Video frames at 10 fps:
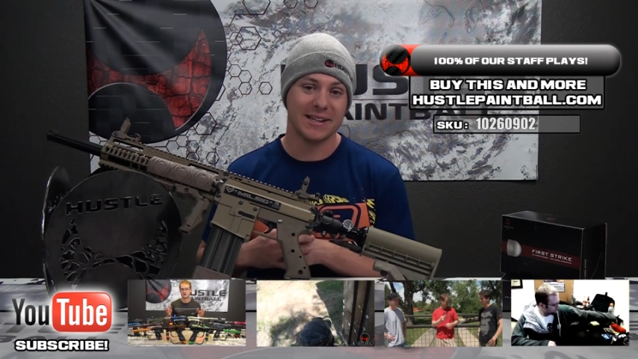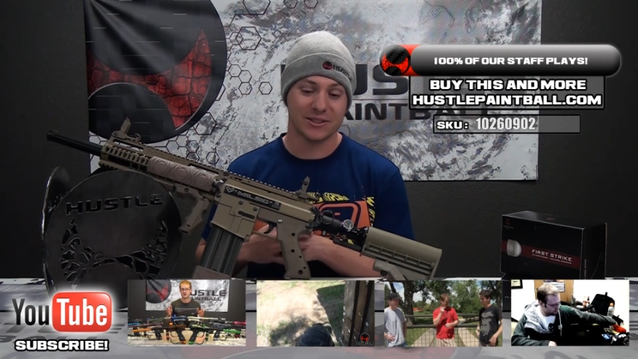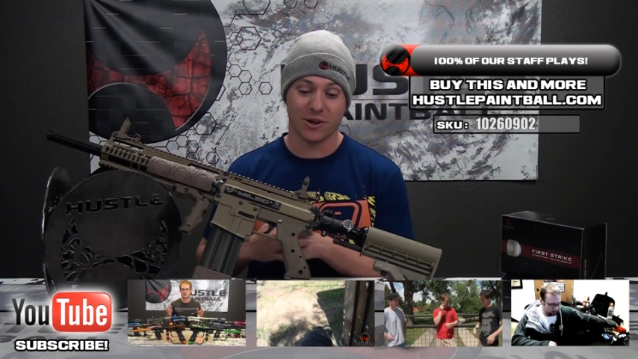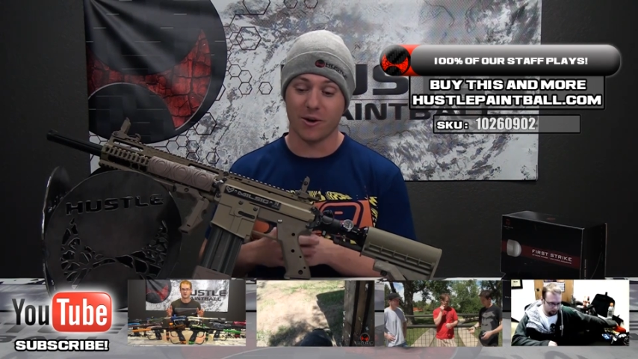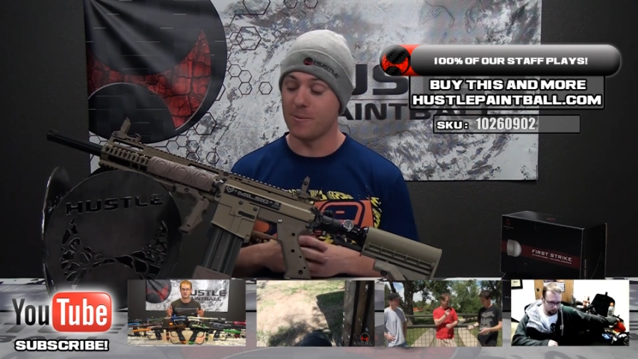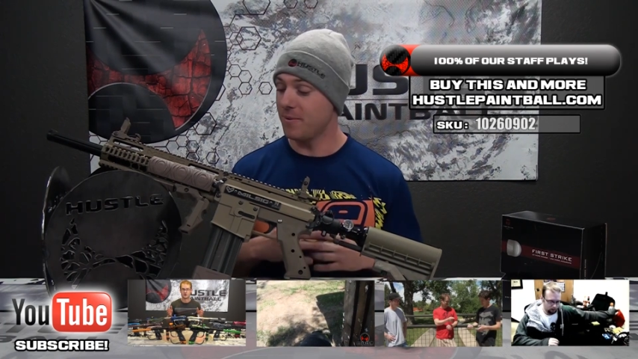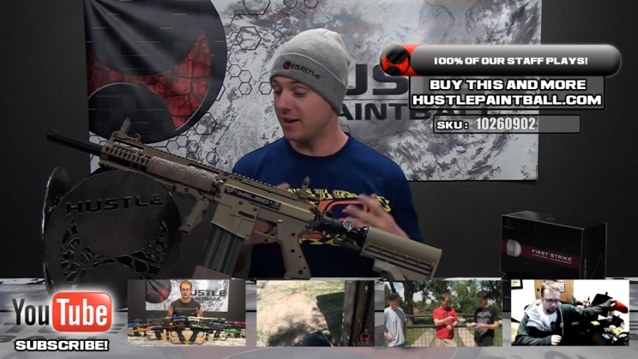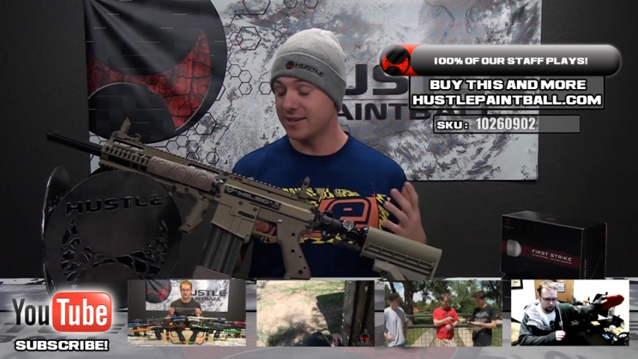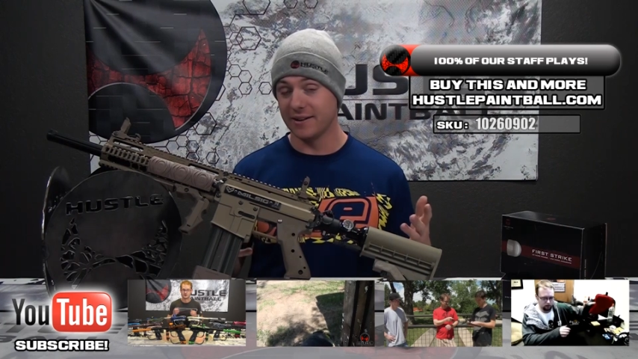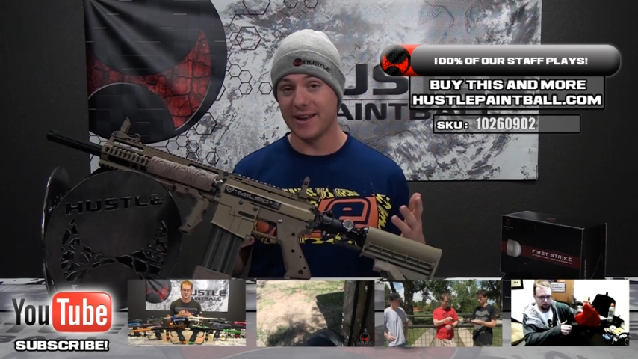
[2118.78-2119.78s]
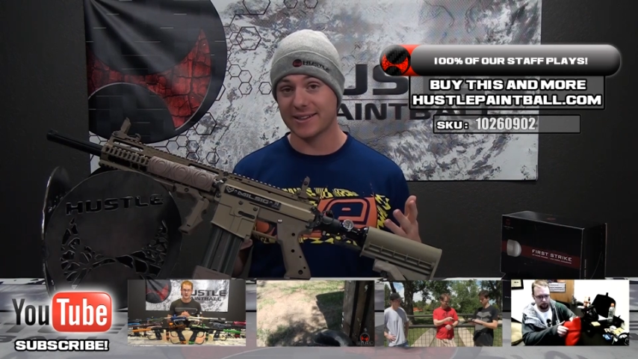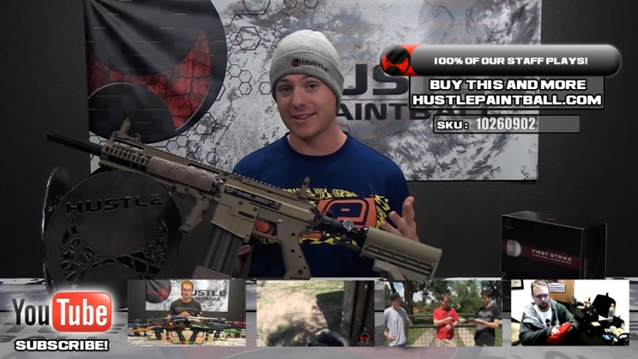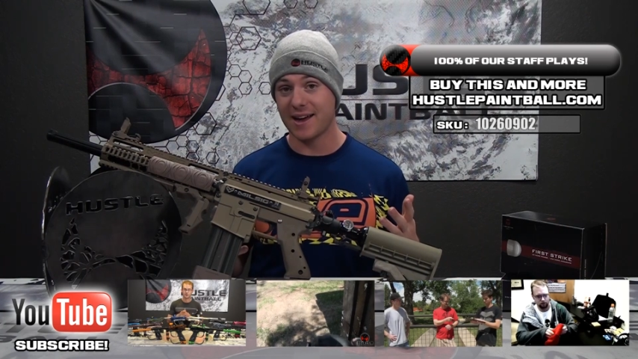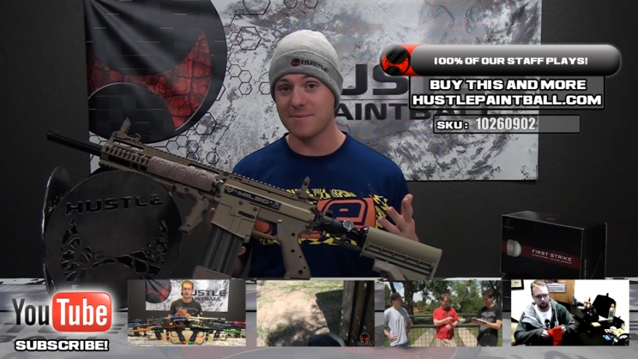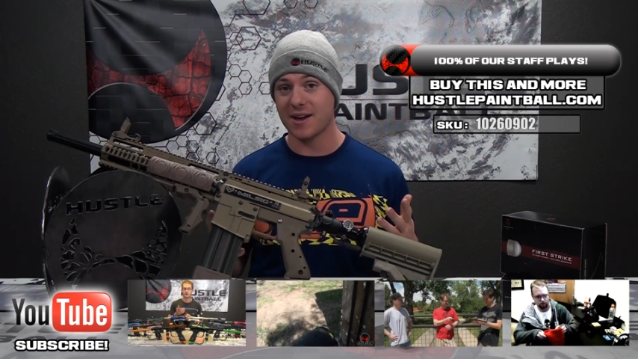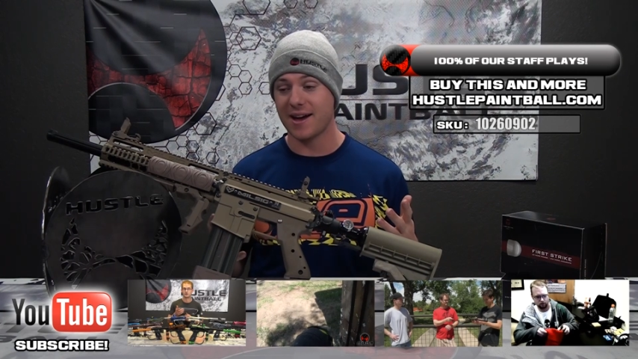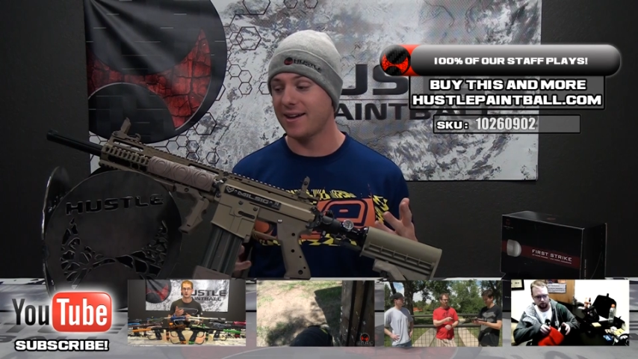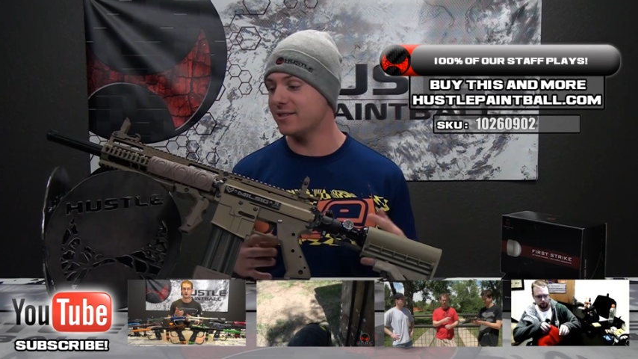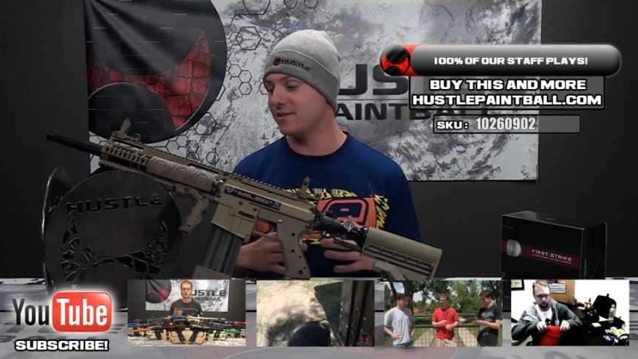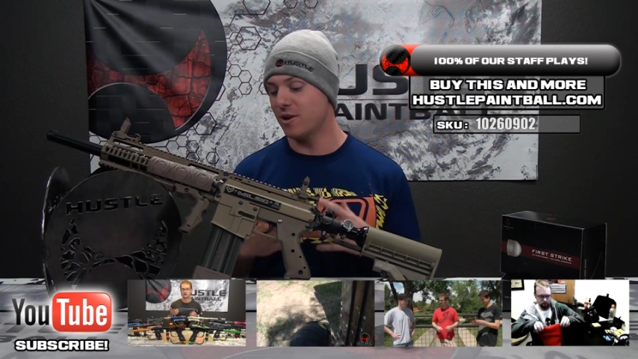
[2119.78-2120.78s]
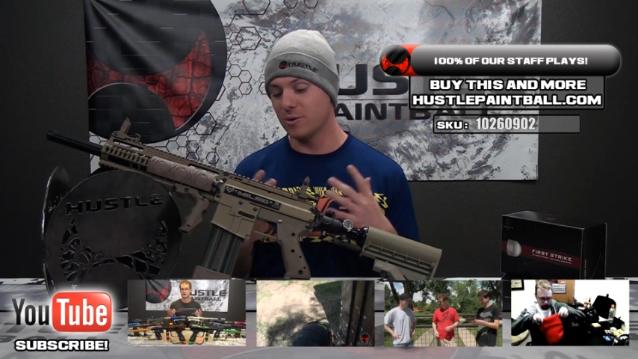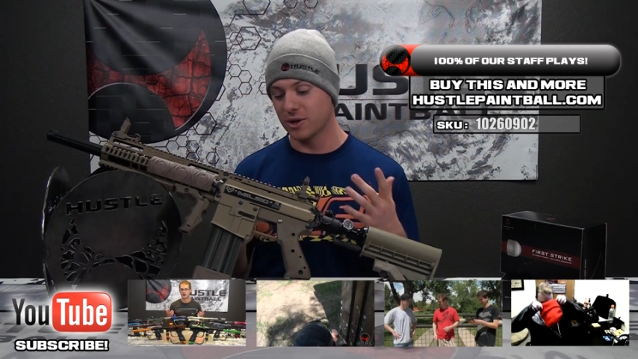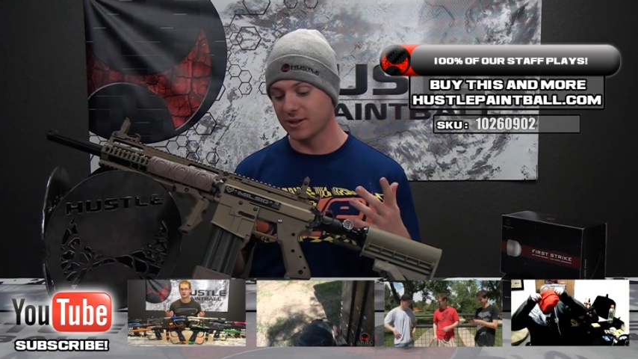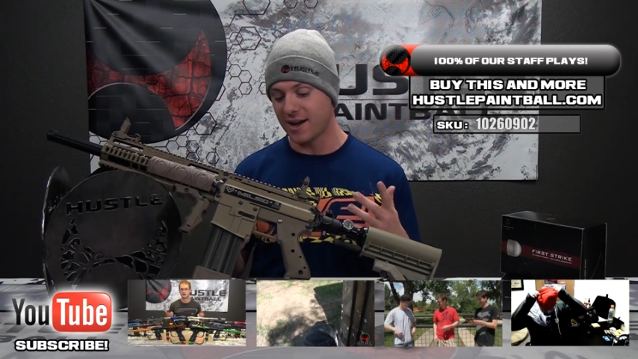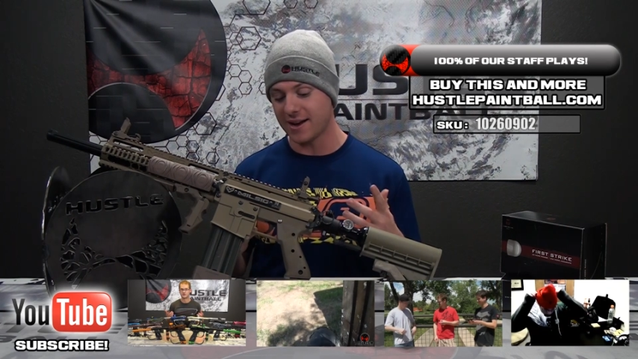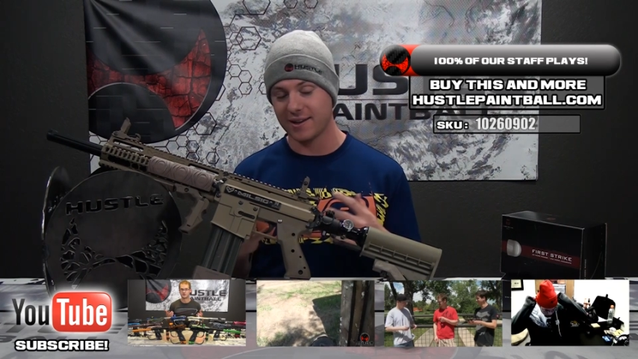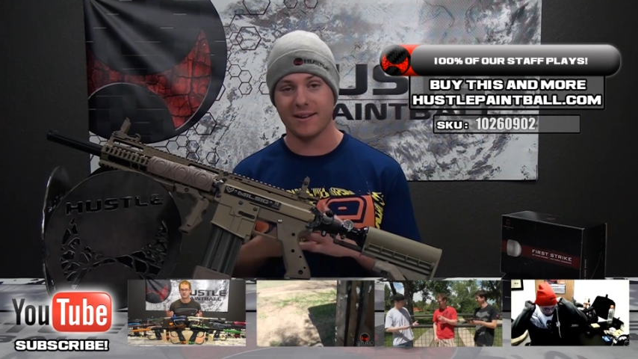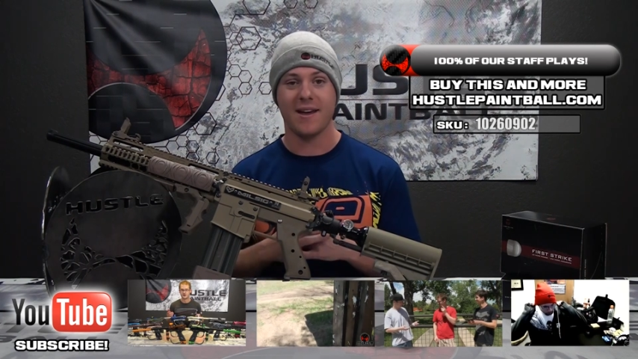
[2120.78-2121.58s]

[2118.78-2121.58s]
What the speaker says: So until next time, guys, good luck,